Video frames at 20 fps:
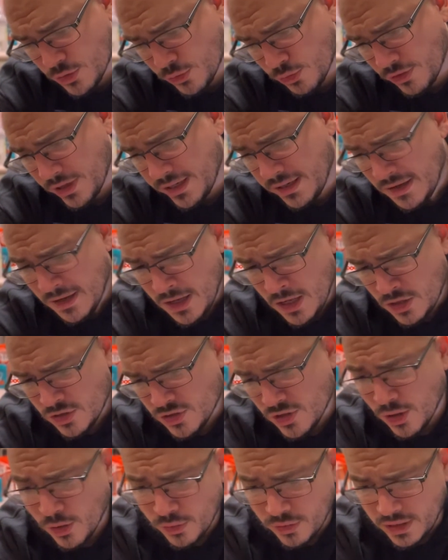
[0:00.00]
three.
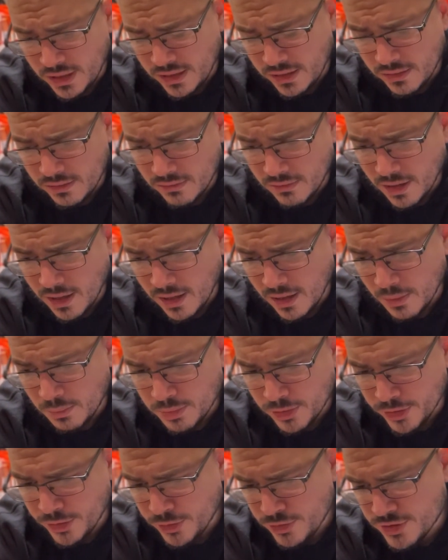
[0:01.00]
So the uh,
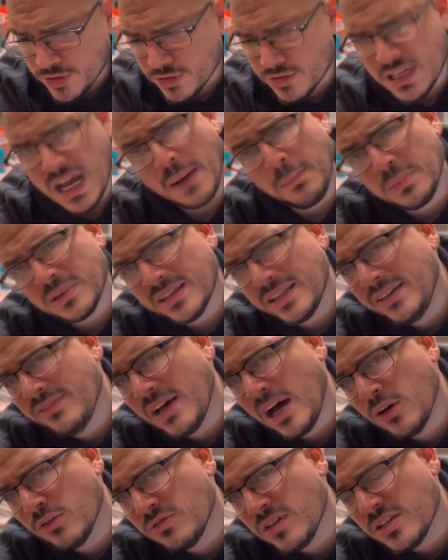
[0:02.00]
producers, I believe
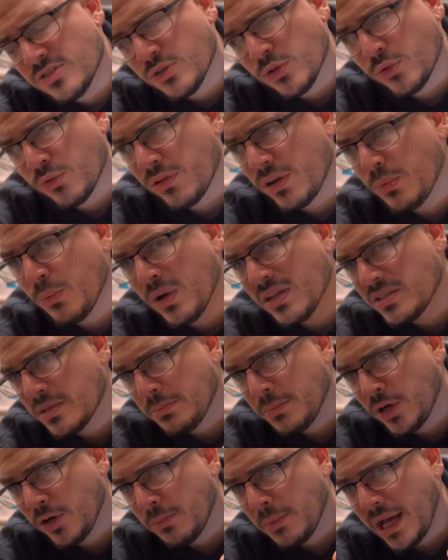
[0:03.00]
Hellraiser three went to
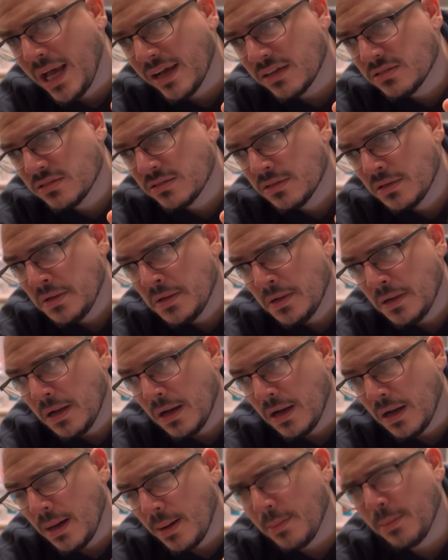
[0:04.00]
Miramax. Uh,
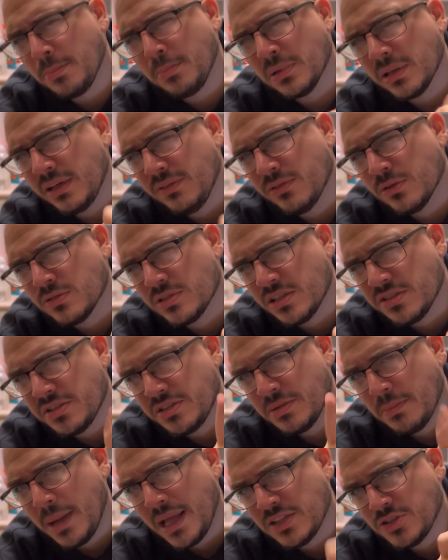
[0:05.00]
I believe it was the
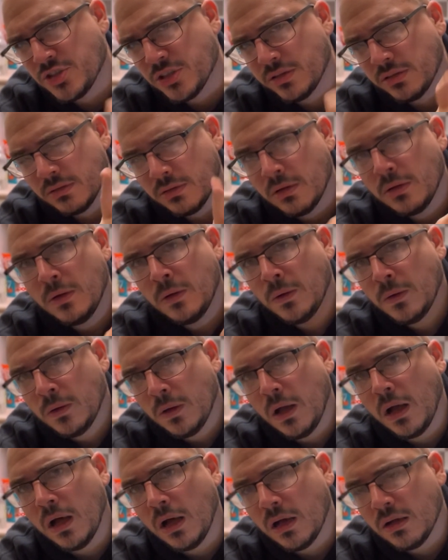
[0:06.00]
Dimension
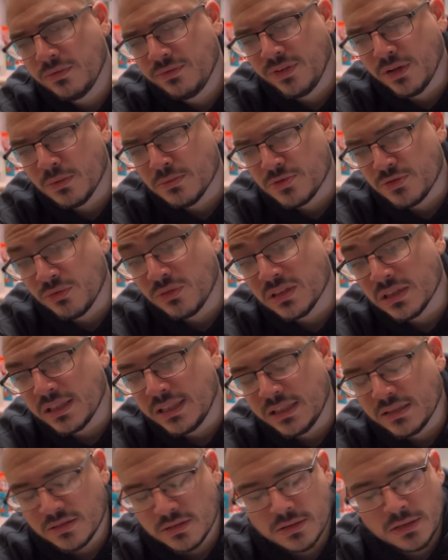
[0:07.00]
uh, film's
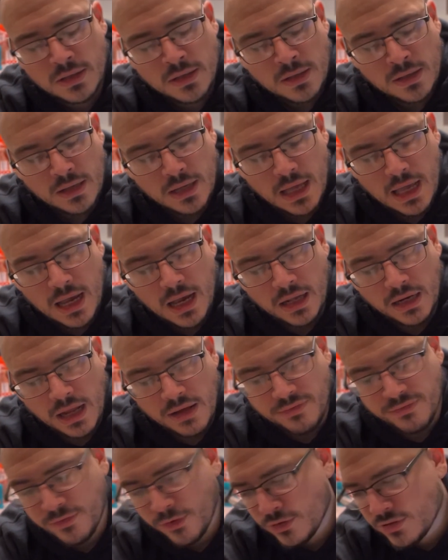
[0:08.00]
release. And
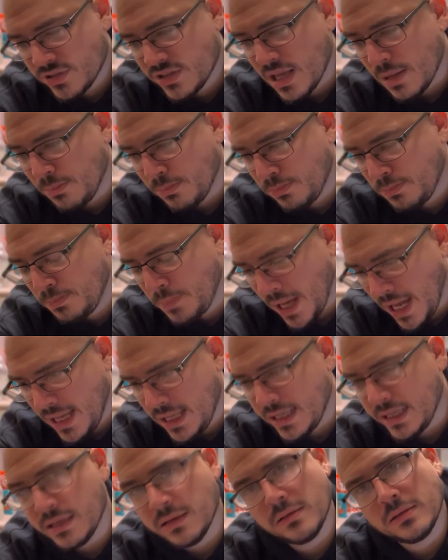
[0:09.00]
at first they
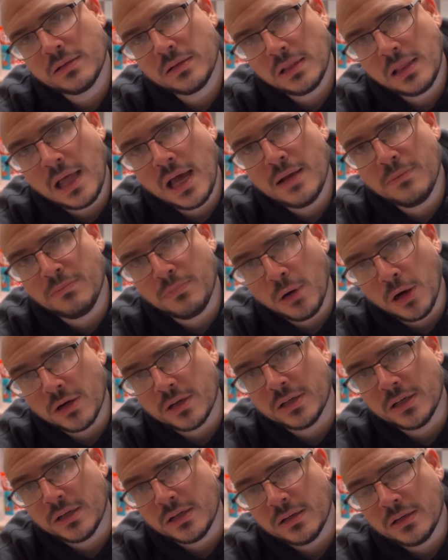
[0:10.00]
paid Clive
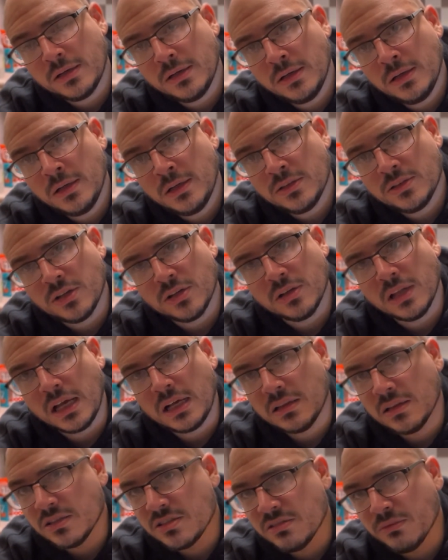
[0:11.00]
Barker. They're
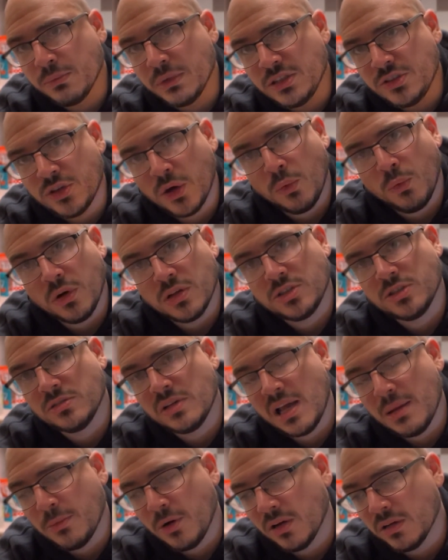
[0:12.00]
like, listen, we don't want your
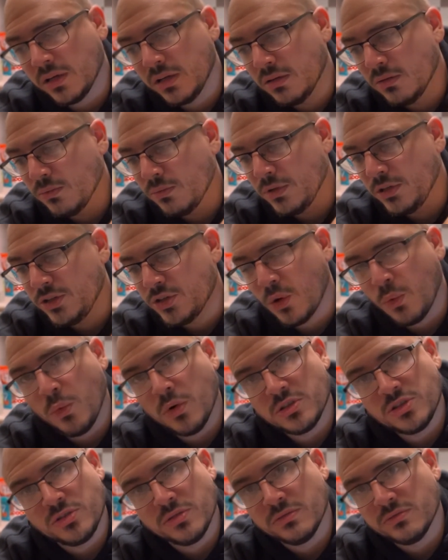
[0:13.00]
name on it. We don't
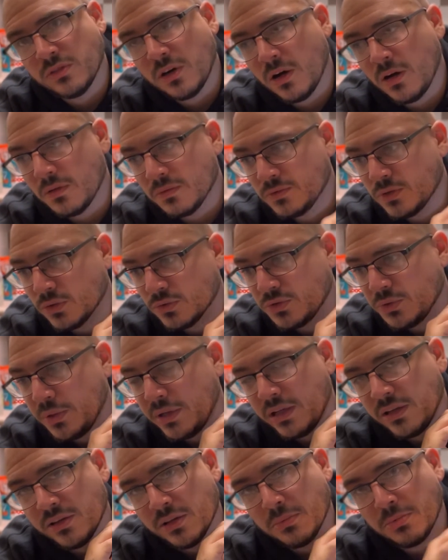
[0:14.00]
want you involved. Don't do
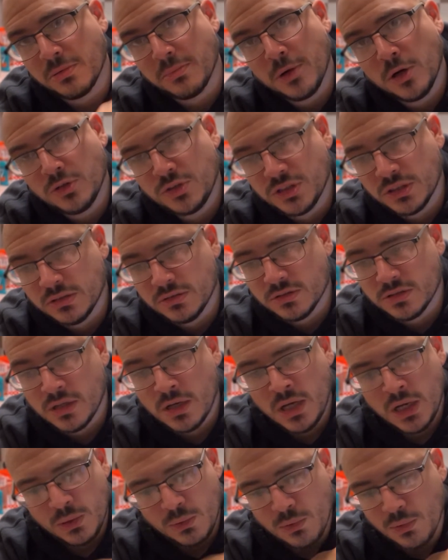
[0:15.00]
any of the promotions.
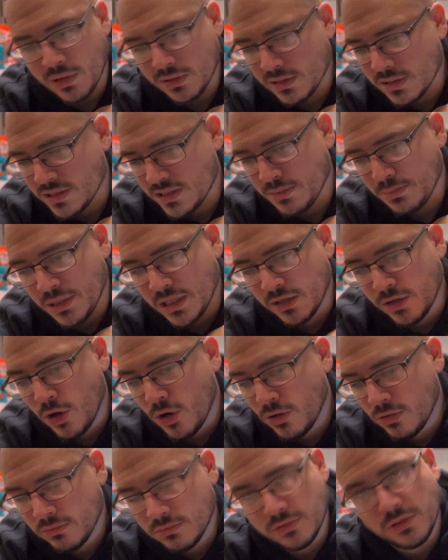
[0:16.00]
We want this to be an
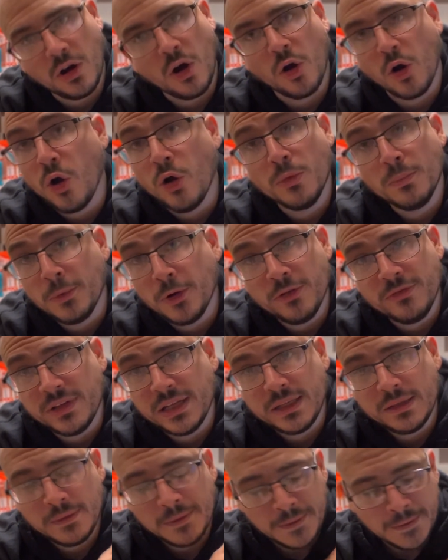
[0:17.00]
o our own
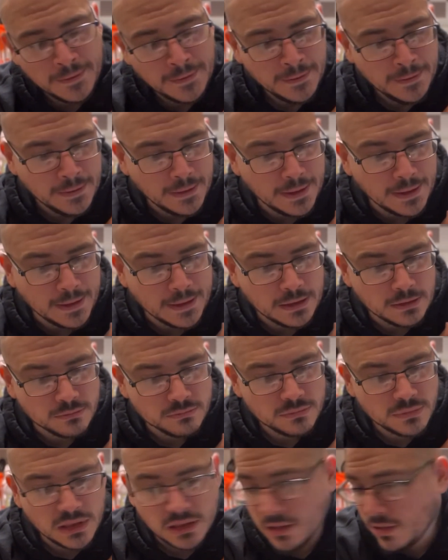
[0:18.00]
movie. Um,
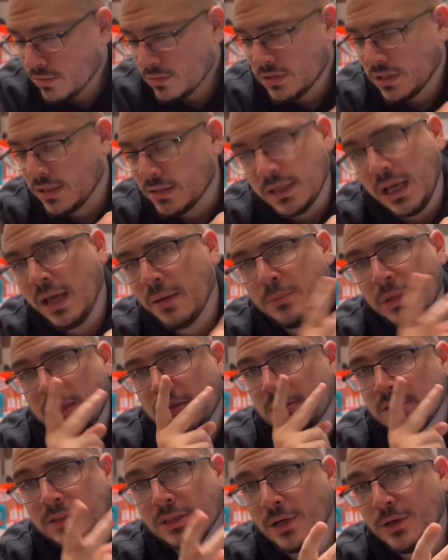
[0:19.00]
and he was like, yeah, man,
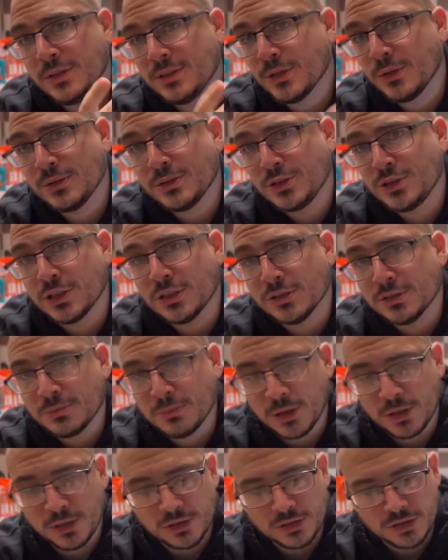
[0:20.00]
you know, he's always chilling,
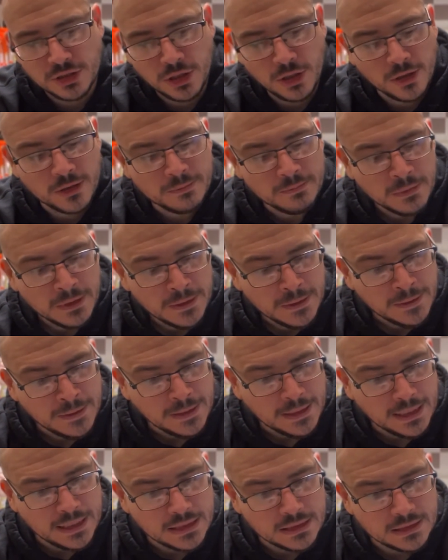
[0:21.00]
smoking a cigar.
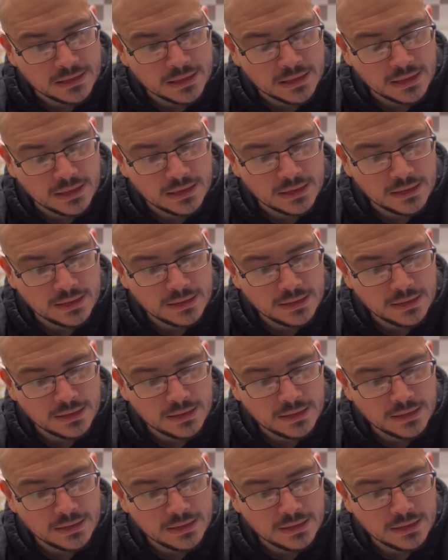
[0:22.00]
And, uh,